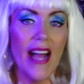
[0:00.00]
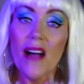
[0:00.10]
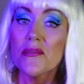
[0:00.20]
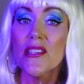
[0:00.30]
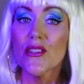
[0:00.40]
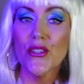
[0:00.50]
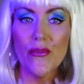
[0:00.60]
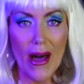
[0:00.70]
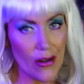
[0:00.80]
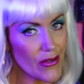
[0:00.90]
It helps the
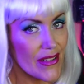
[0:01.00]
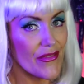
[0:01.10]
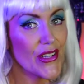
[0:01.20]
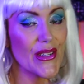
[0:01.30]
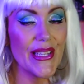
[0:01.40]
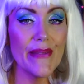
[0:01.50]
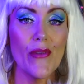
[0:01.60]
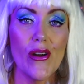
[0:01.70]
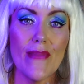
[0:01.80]
YouTube algorithm for you to see more